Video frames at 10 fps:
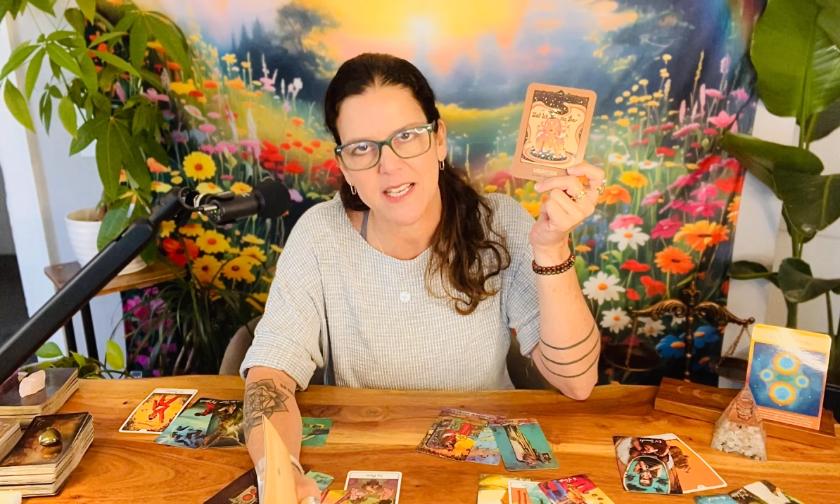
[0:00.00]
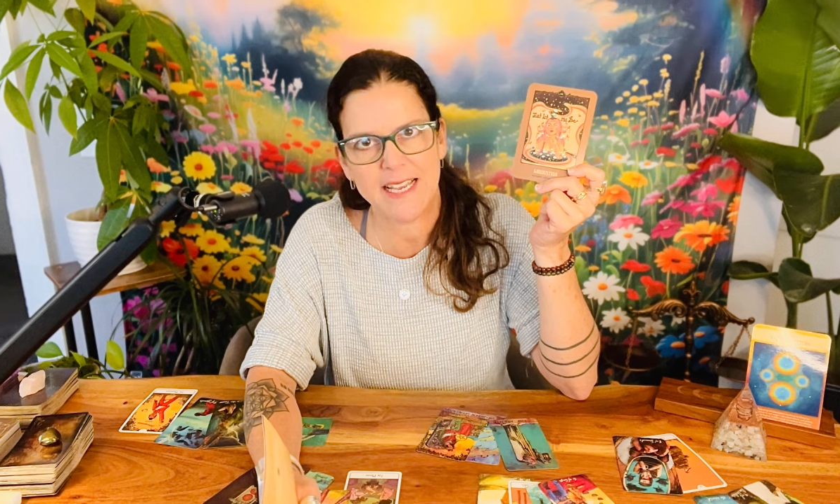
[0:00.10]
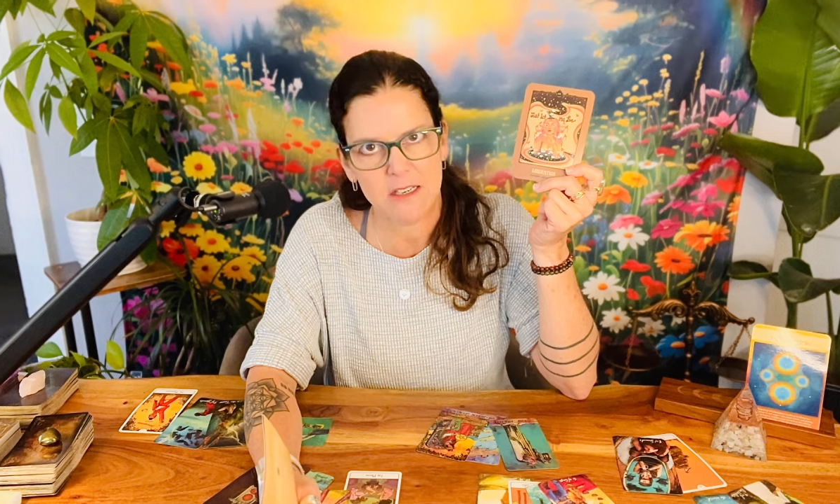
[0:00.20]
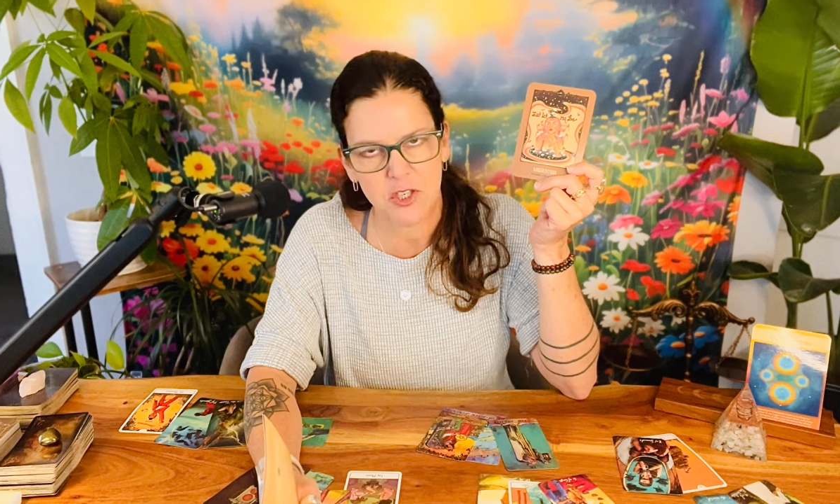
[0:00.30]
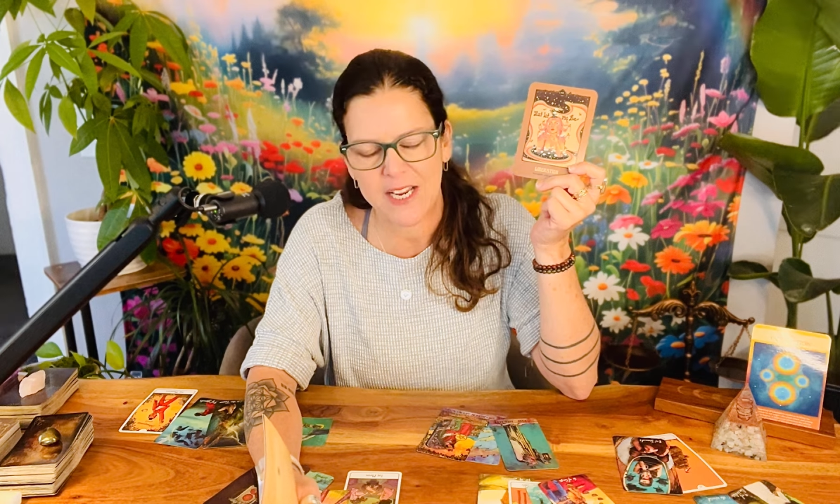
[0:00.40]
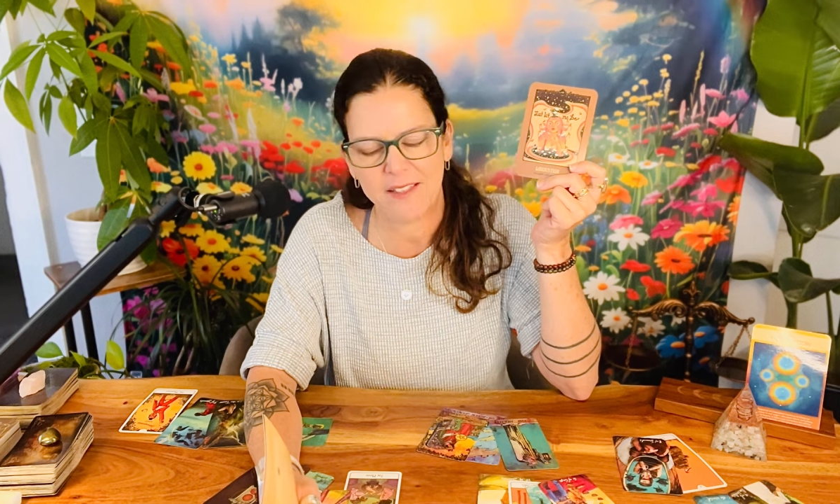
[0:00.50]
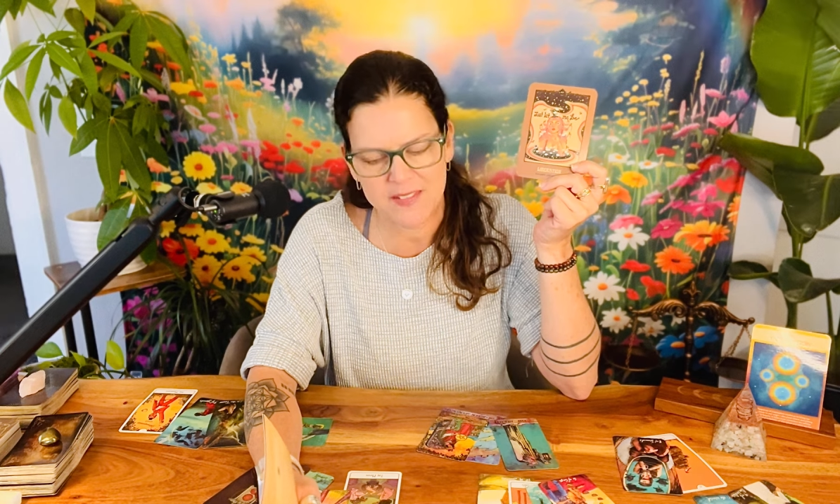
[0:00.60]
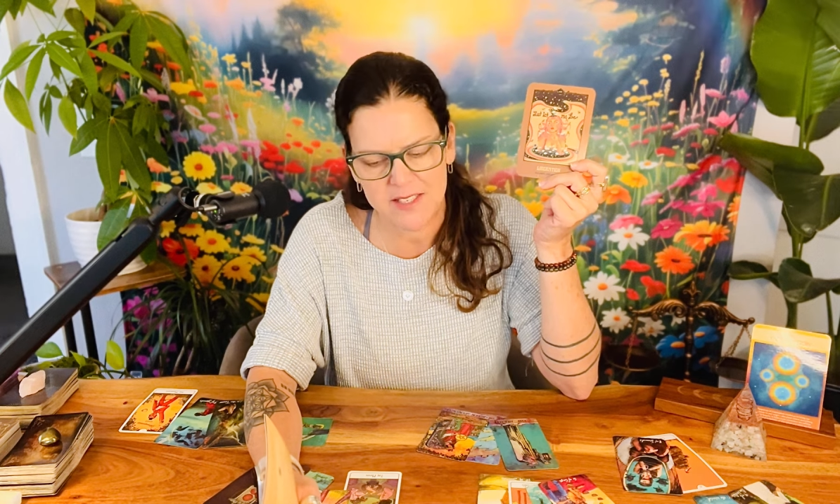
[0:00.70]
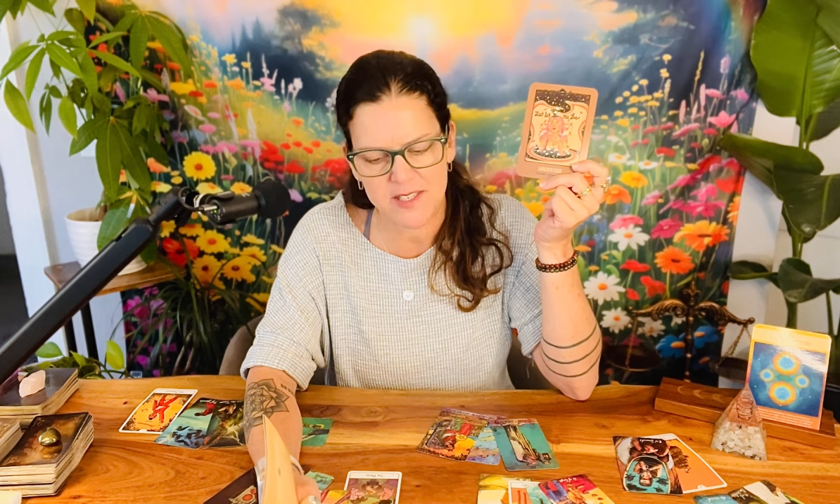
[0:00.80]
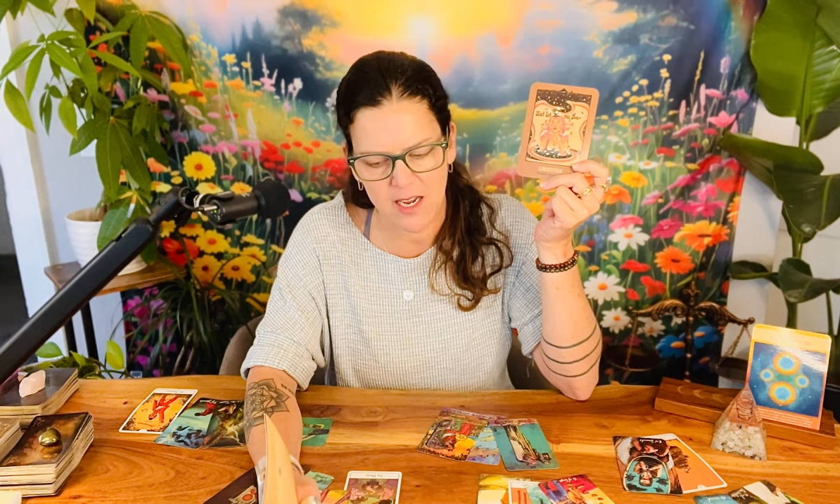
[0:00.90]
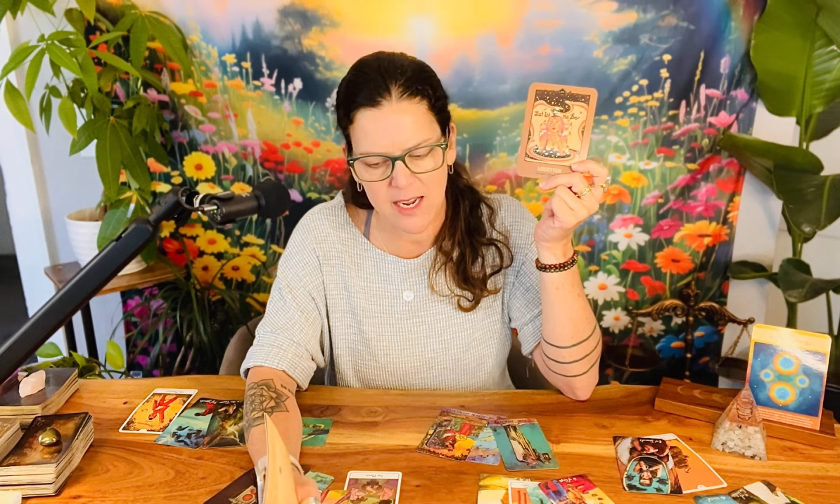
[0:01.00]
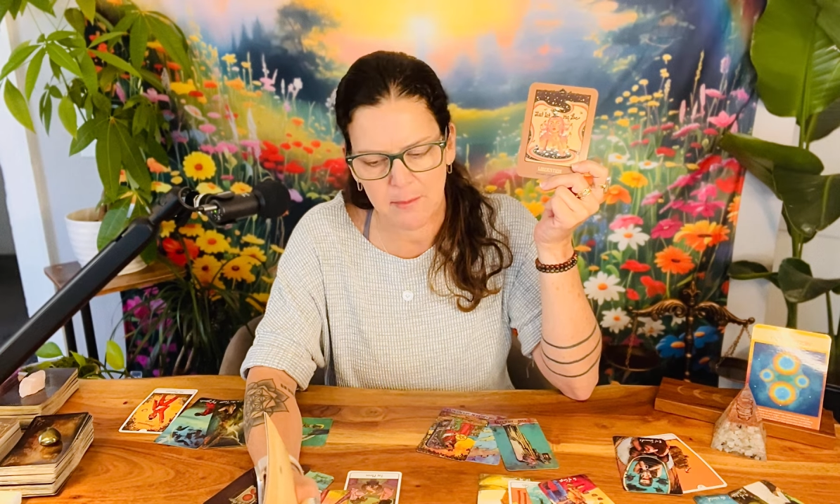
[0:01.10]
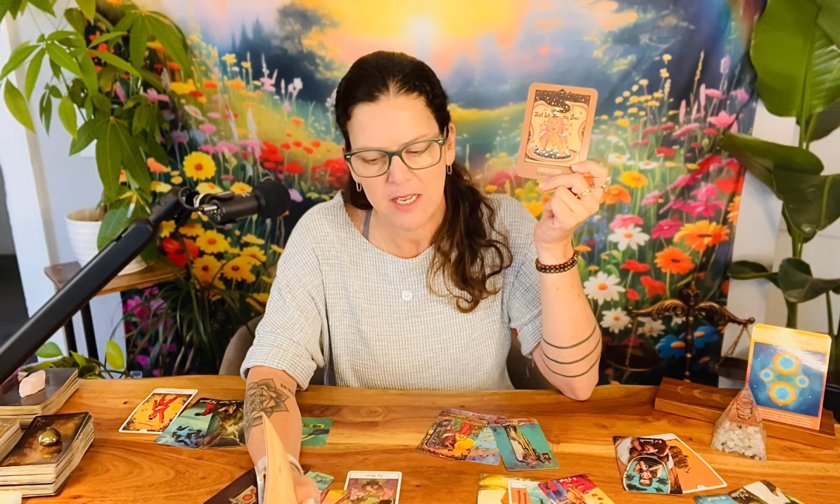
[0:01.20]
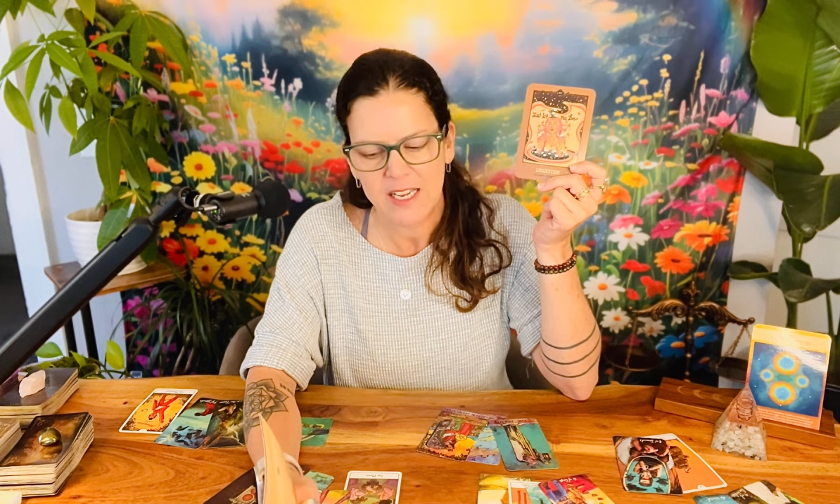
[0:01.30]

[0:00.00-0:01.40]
energy at this time.